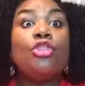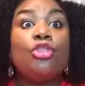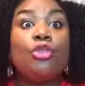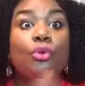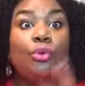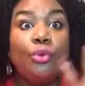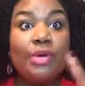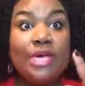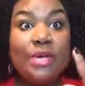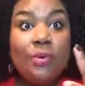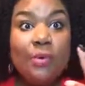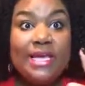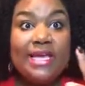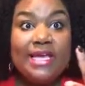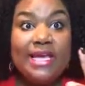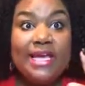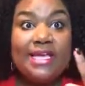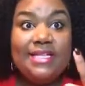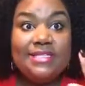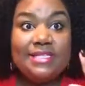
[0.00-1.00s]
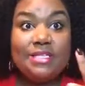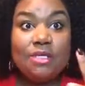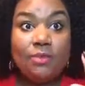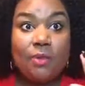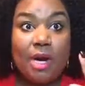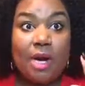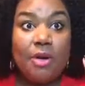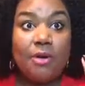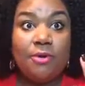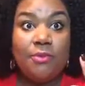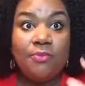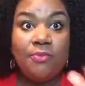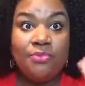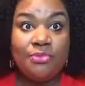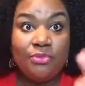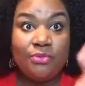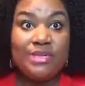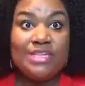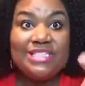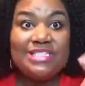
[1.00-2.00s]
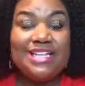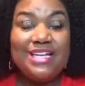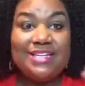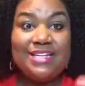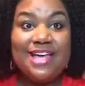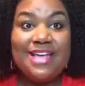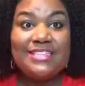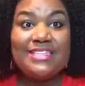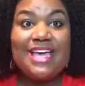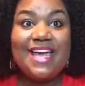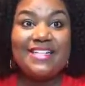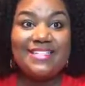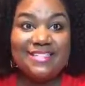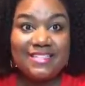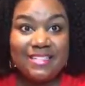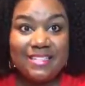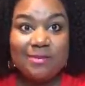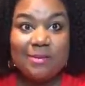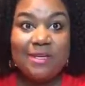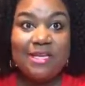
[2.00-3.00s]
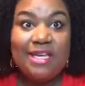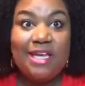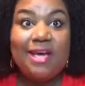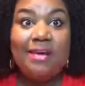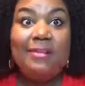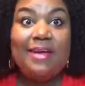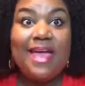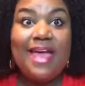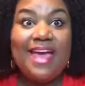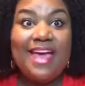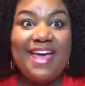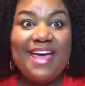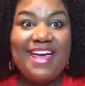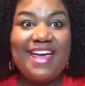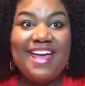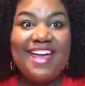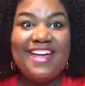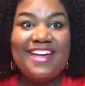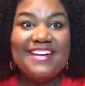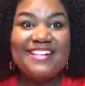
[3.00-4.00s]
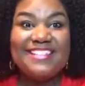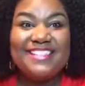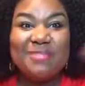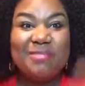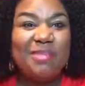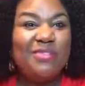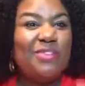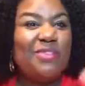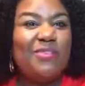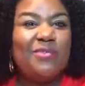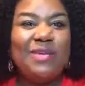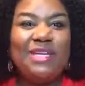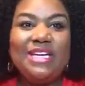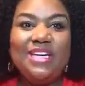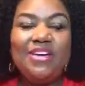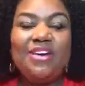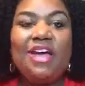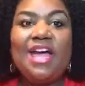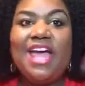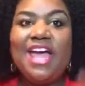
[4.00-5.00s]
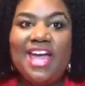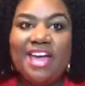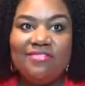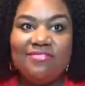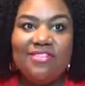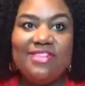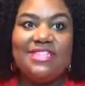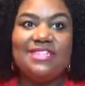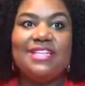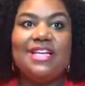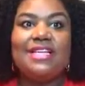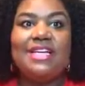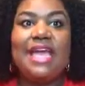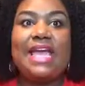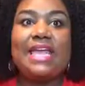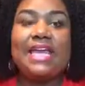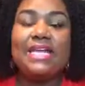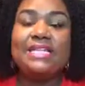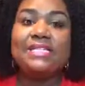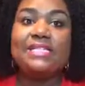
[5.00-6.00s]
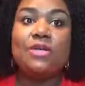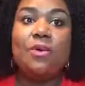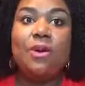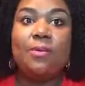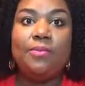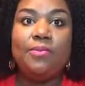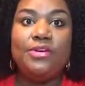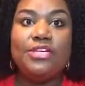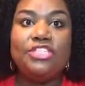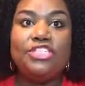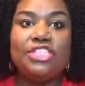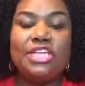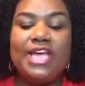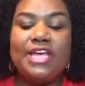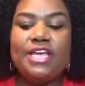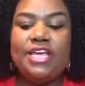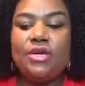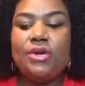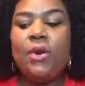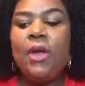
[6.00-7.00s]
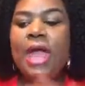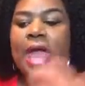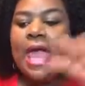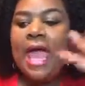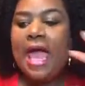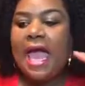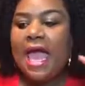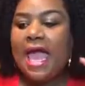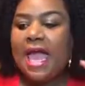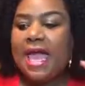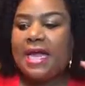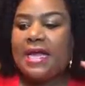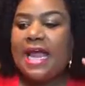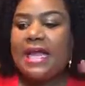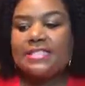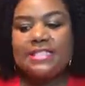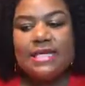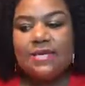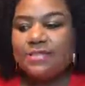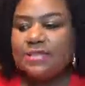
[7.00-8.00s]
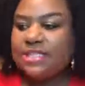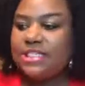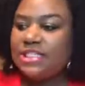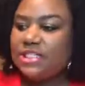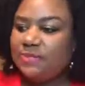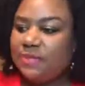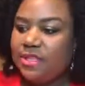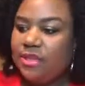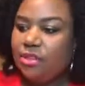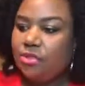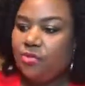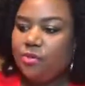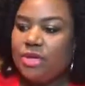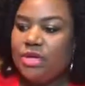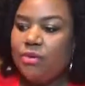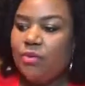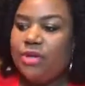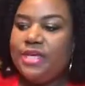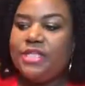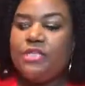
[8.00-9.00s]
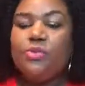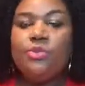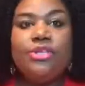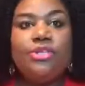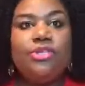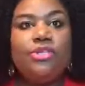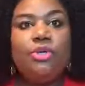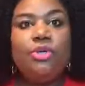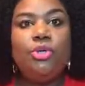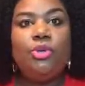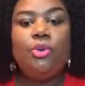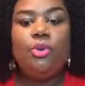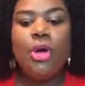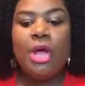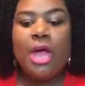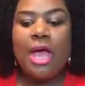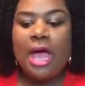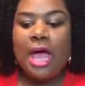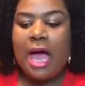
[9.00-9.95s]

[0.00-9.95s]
3 weekends in a row, 3 Sundays at 6 p.m. And some of you have been here every Sunday, and I so appreciate you. And I said I was going to spend 3 weeks with you,